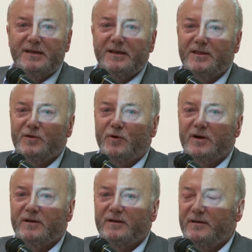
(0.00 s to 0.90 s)
in the
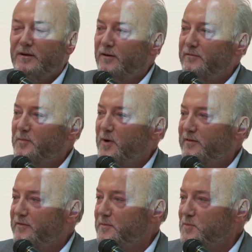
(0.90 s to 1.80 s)
work of the
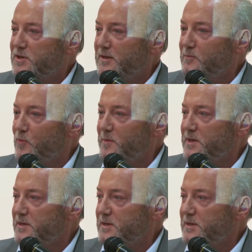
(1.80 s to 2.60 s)
Bradford Muslim Women's